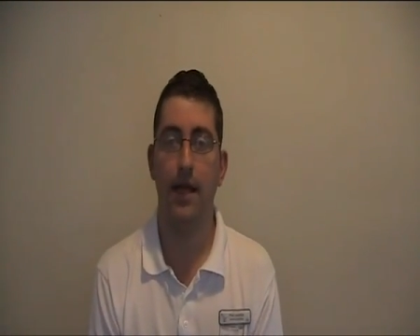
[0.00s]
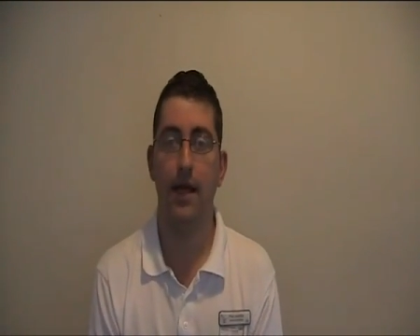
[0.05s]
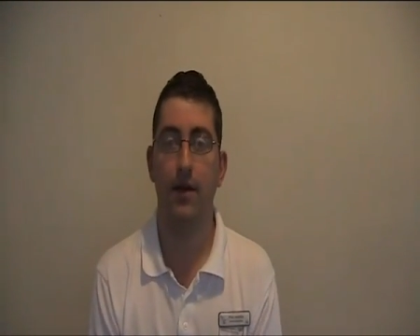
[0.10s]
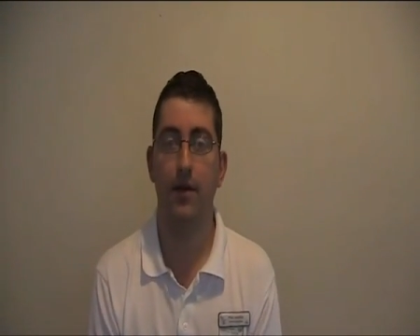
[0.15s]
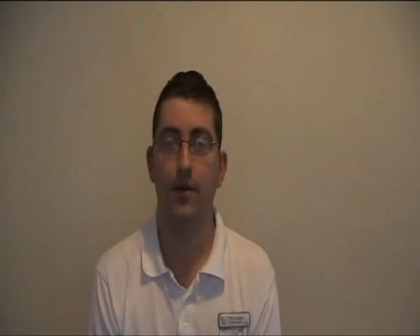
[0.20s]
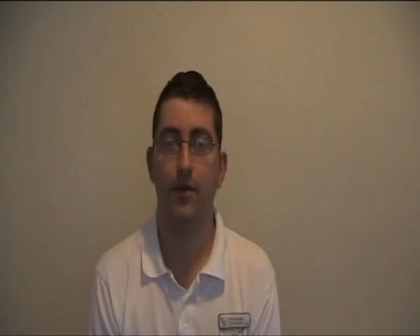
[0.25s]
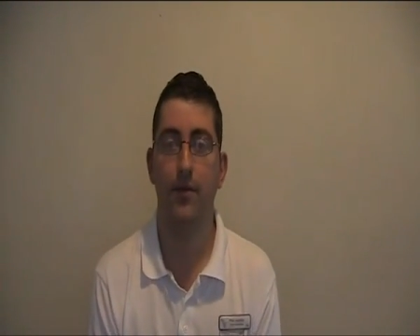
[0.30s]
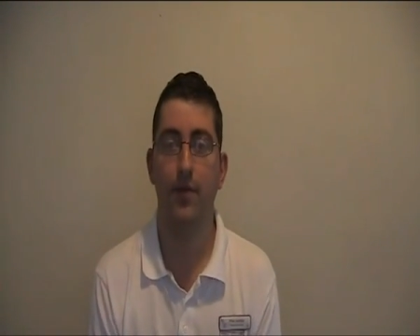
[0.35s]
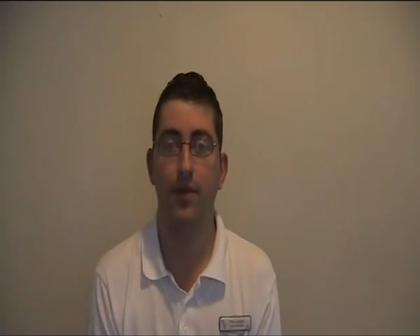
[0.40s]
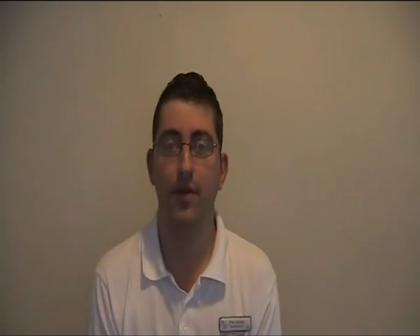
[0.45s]

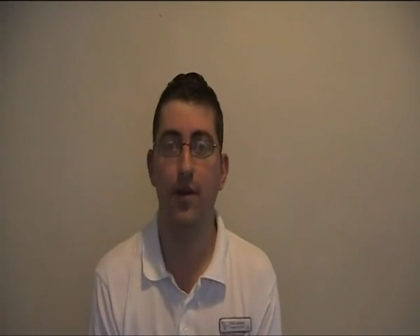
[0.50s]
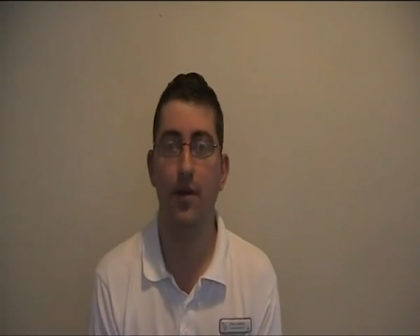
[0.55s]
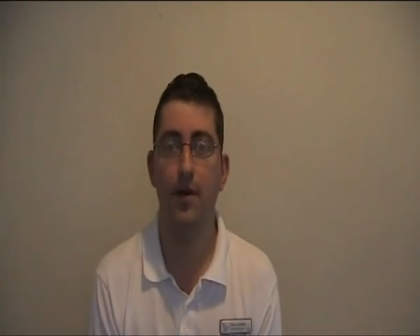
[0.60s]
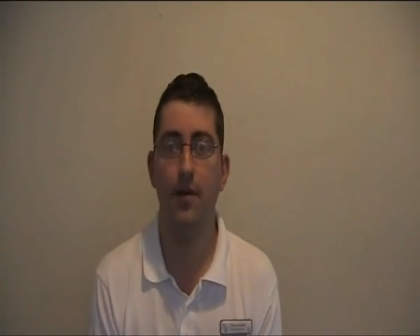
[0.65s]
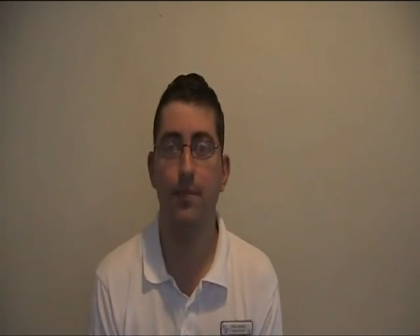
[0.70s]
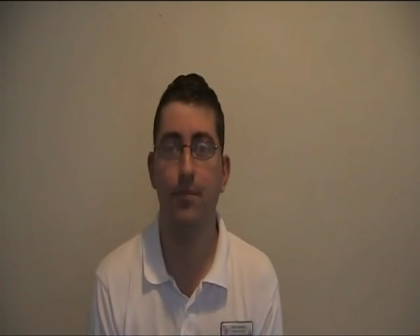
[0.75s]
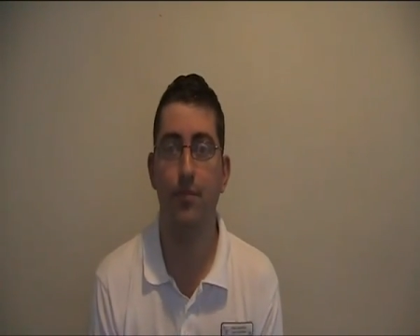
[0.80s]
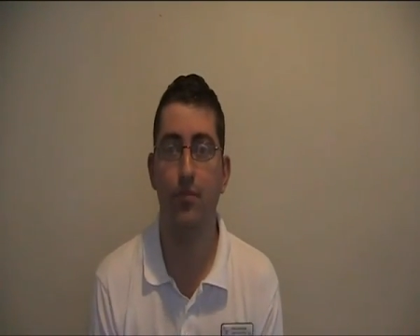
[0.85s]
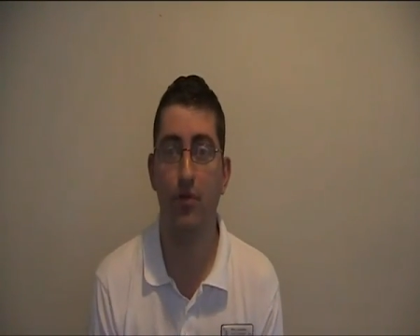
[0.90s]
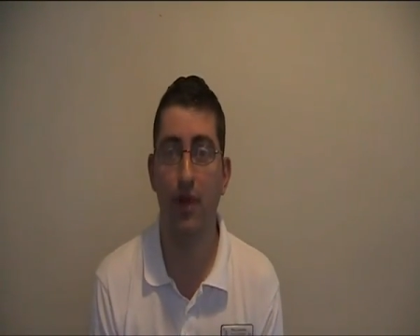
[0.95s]
Now,
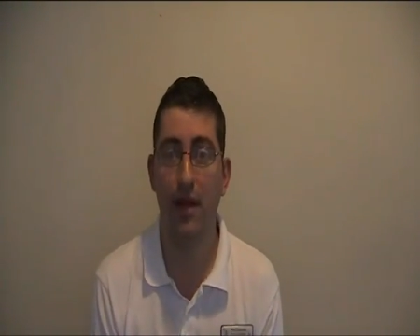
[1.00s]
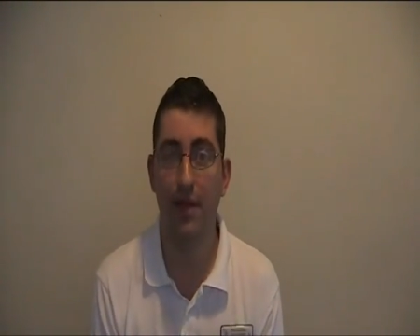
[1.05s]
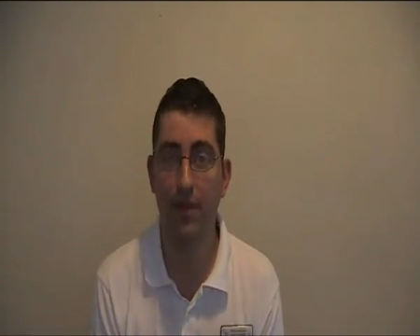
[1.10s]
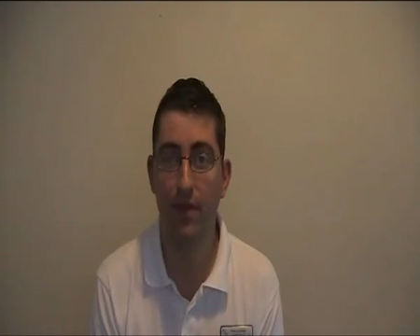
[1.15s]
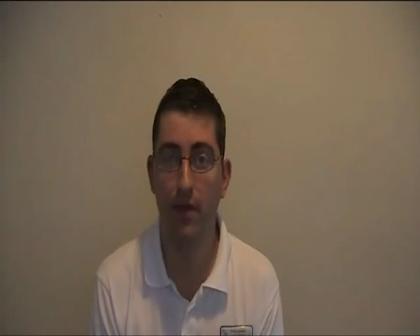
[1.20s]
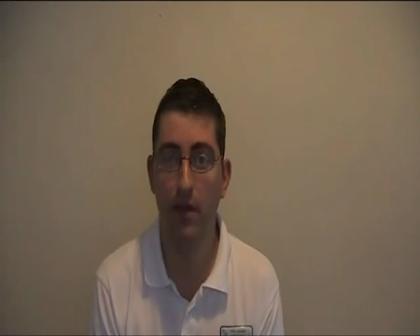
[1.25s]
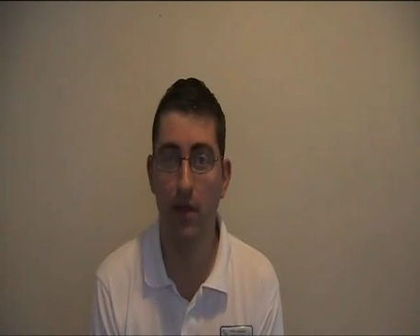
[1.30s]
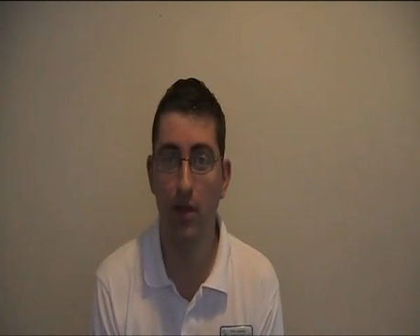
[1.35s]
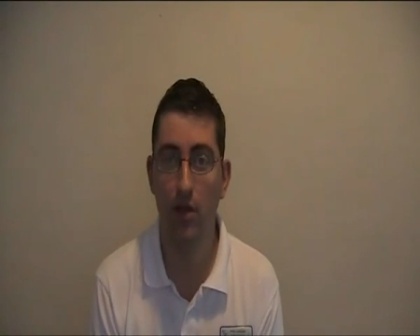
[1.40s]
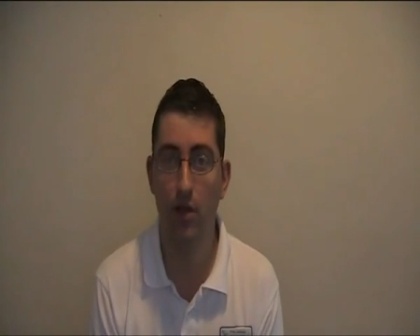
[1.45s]
the
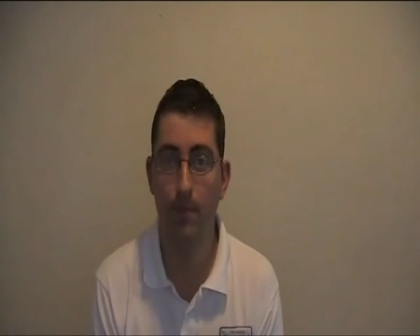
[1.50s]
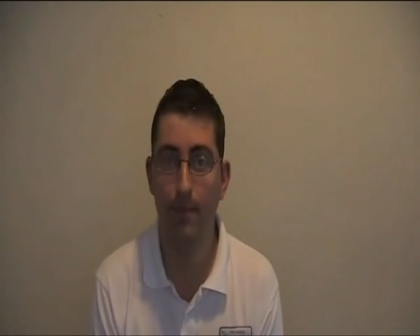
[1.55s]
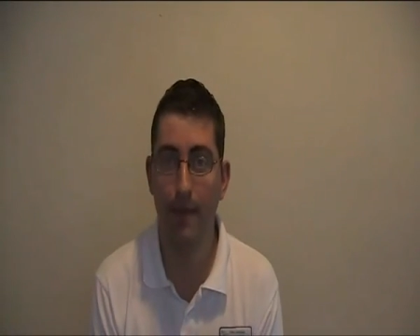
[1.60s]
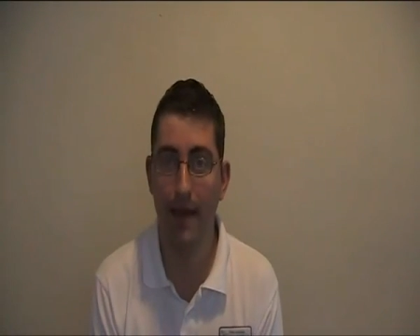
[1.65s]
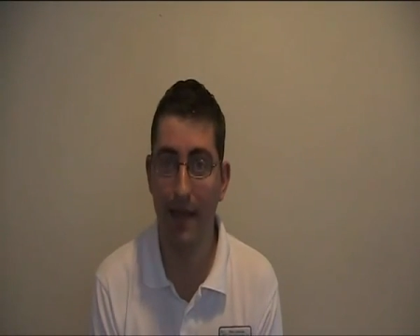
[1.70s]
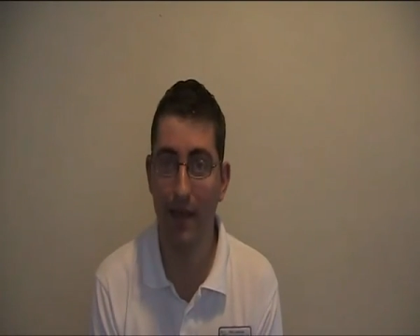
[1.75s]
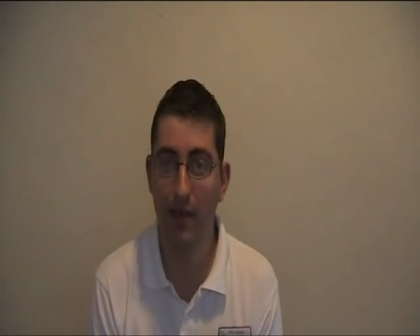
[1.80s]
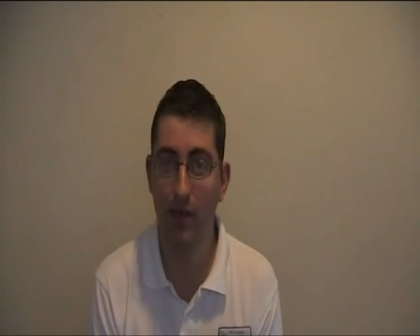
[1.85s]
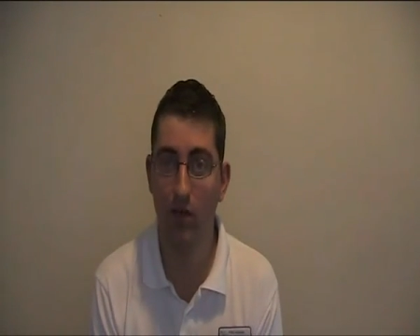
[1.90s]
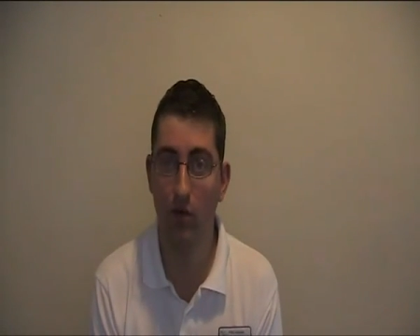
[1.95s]
breathier you
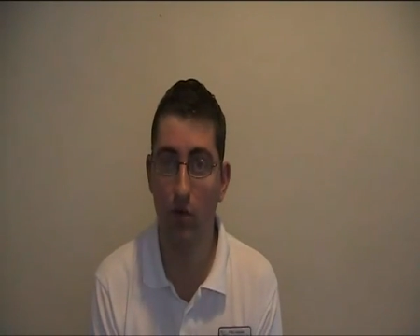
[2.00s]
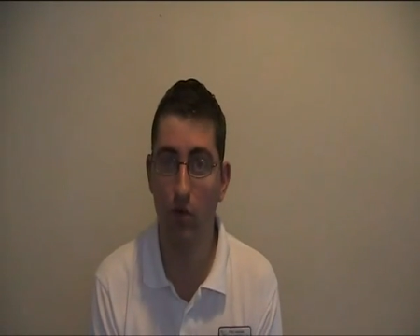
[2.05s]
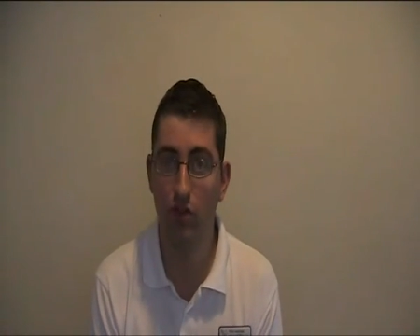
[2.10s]
make